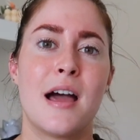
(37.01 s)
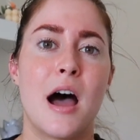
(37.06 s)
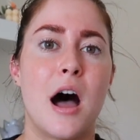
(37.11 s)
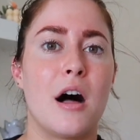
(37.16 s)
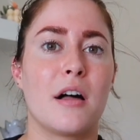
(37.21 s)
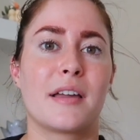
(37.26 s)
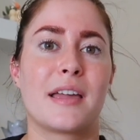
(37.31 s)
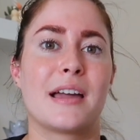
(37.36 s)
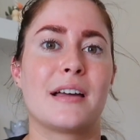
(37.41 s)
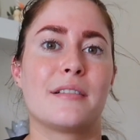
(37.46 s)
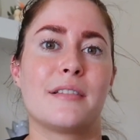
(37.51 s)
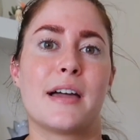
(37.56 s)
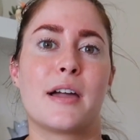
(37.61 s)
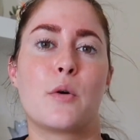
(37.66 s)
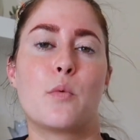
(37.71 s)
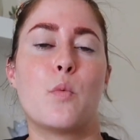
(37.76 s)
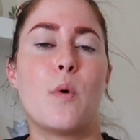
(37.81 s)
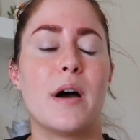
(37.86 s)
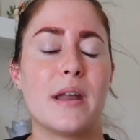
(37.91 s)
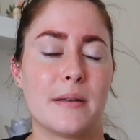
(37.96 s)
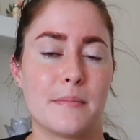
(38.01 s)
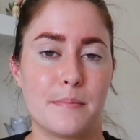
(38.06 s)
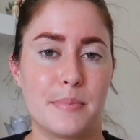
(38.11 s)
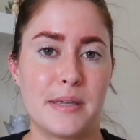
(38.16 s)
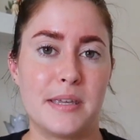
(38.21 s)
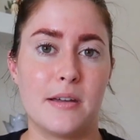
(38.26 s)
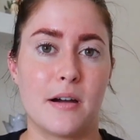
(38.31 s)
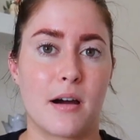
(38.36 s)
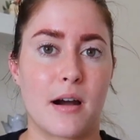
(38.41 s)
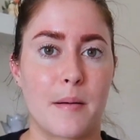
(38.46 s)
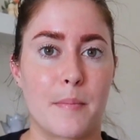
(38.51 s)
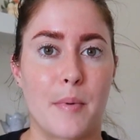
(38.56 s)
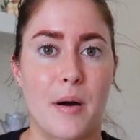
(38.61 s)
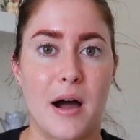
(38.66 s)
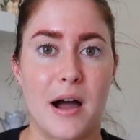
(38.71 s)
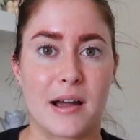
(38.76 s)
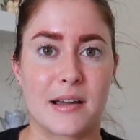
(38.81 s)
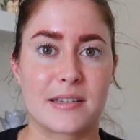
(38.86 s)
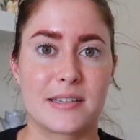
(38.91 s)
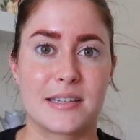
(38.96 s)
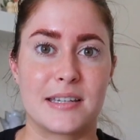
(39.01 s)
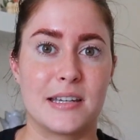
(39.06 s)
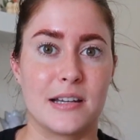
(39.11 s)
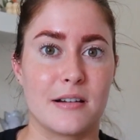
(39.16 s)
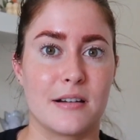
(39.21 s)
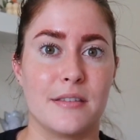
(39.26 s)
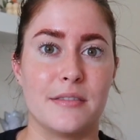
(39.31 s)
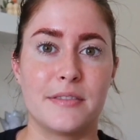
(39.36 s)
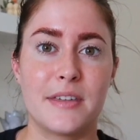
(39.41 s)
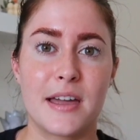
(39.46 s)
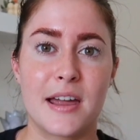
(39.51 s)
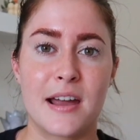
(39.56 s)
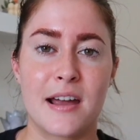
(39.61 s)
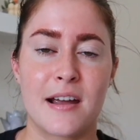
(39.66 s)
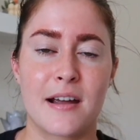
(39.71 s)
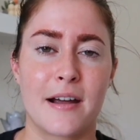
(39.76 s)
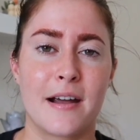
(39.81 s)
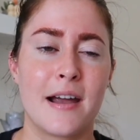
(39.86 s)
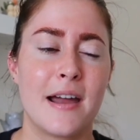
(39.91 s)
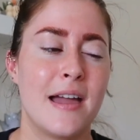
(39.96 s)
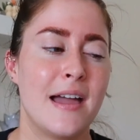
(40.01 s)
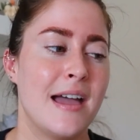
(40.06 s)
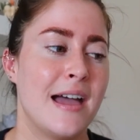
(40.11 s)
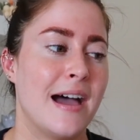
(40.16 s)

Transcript: I'll get like one PR box here and there,